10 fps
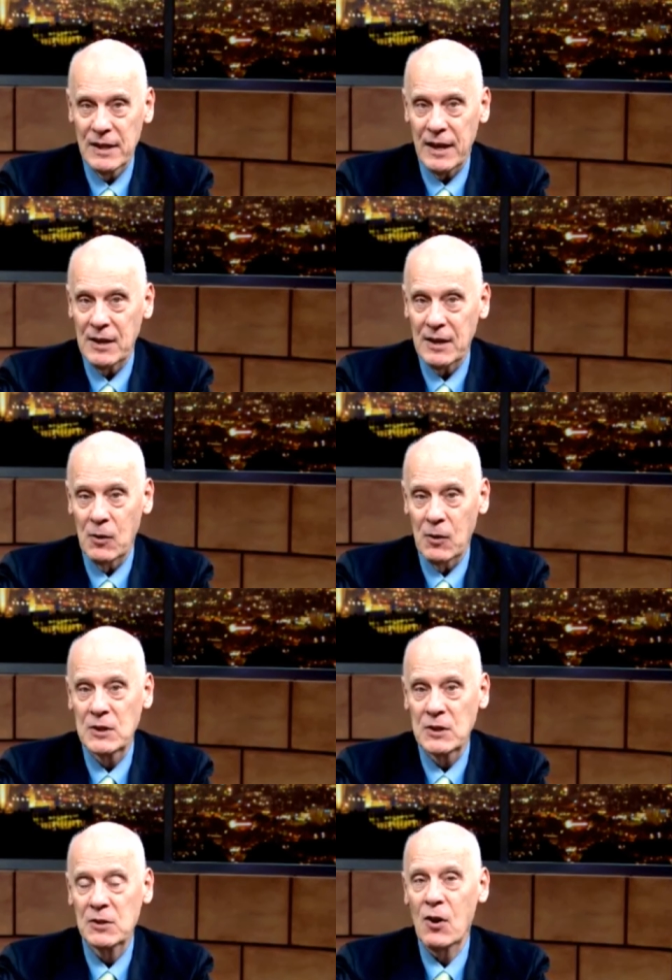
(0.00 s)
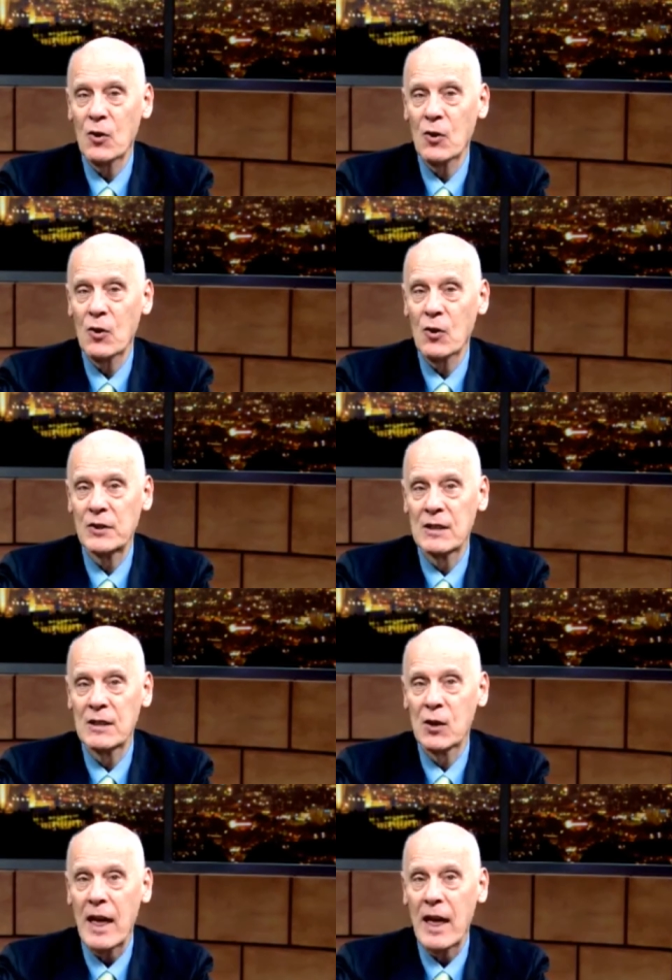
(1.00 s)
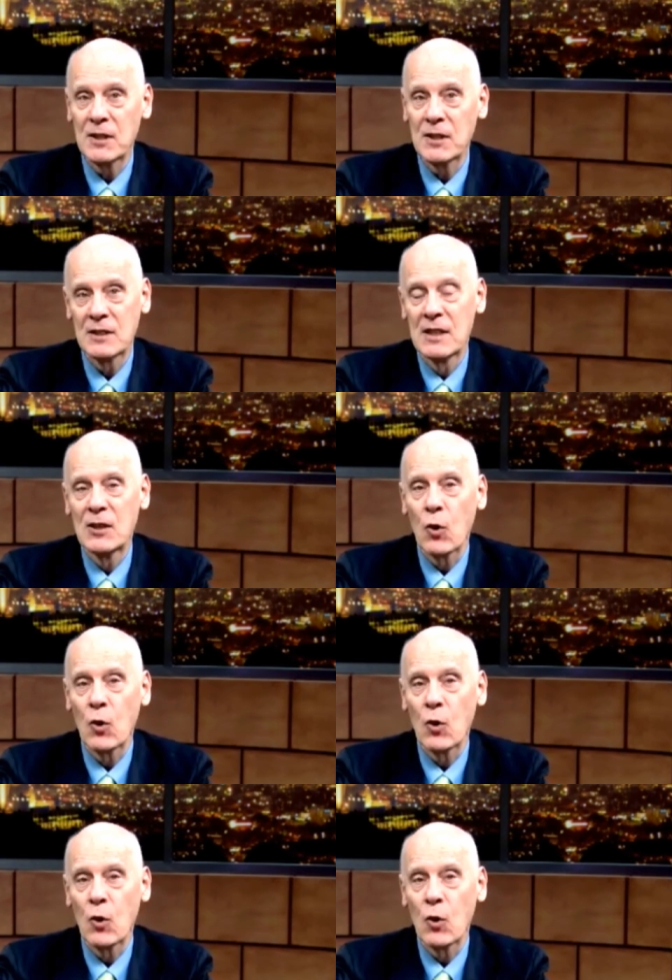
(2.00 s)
And what's called the Lambda